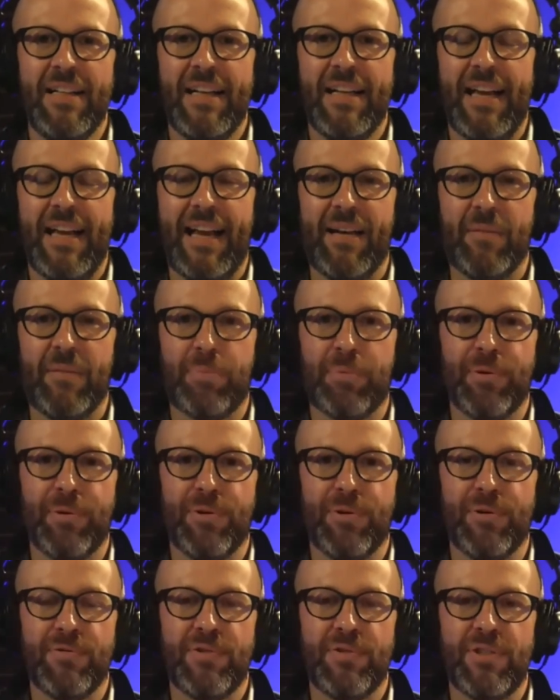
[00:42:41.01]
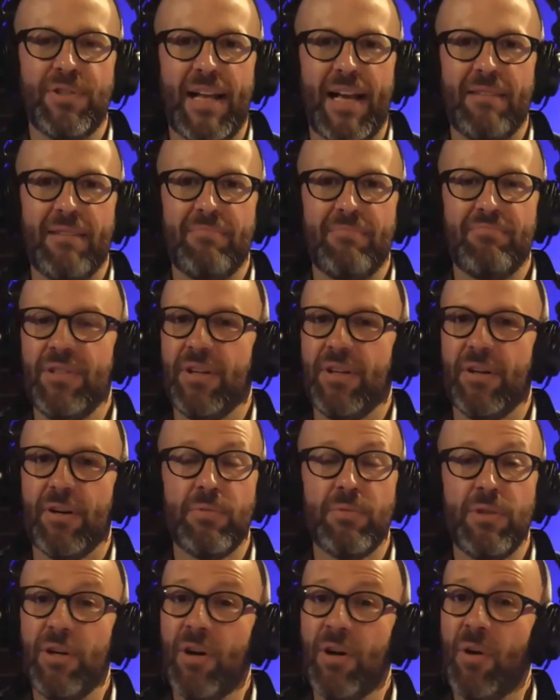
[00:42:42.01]
and proves that you know,
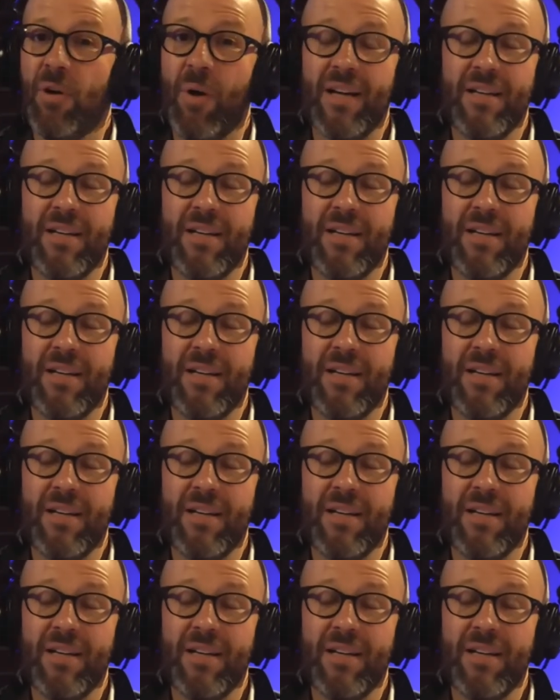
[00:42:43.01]
you know what?